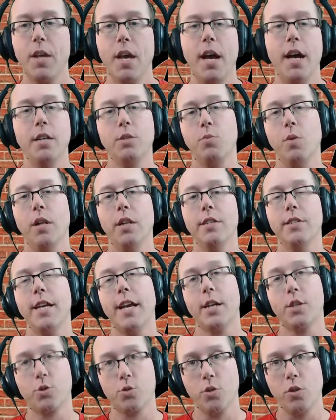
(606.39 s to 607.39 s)
as well as
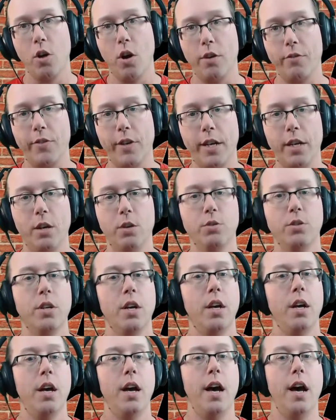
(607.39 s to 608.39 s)
extra long videos,
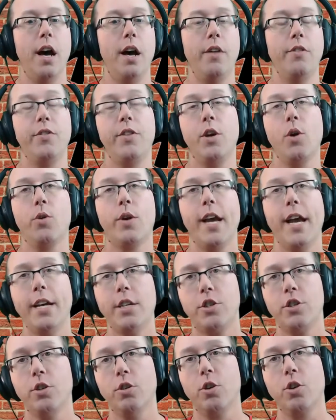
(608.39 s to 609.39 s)
uh, the
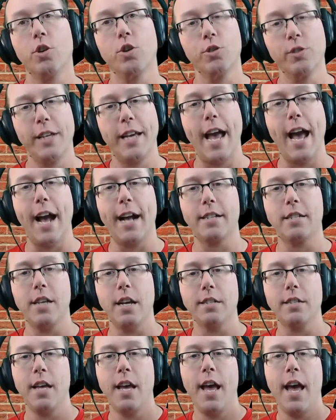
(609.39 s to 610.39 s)
occasional early
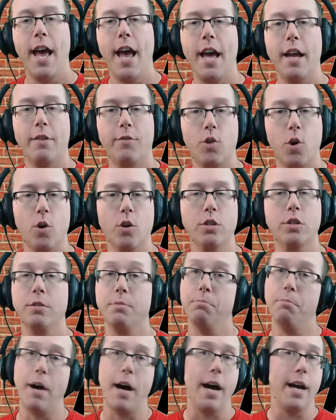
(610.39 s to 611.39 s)
access, and of course,
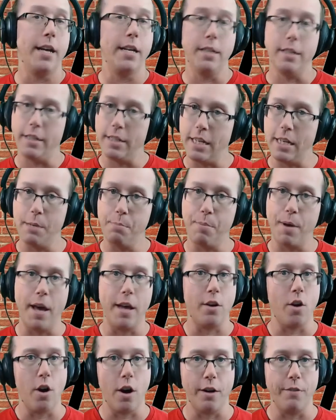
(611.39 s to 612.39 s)
my deep
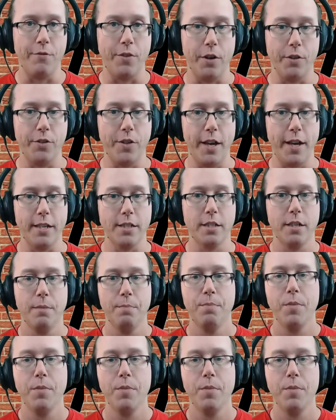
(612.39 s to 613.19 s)
and heartfelt thanks.